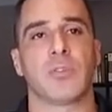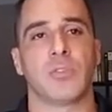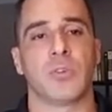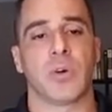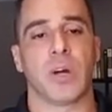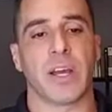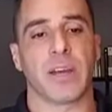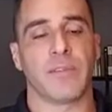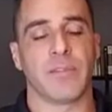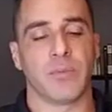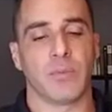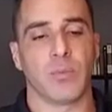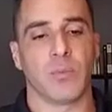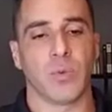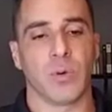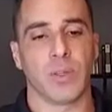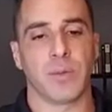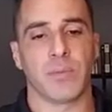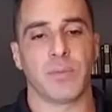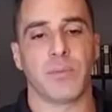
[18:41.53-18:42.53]
You'll have
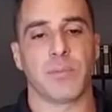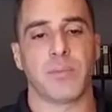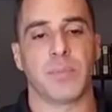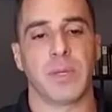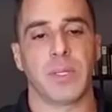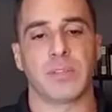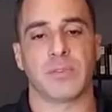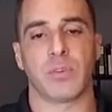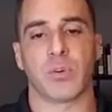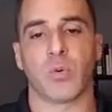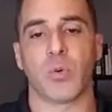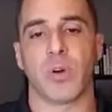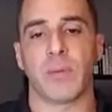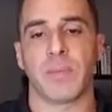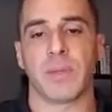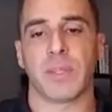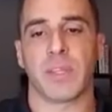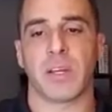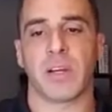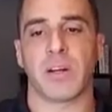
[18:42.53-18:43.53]
one piece of
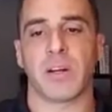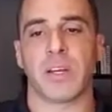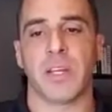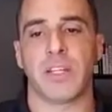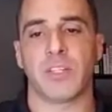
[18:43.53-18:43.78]
equipment there at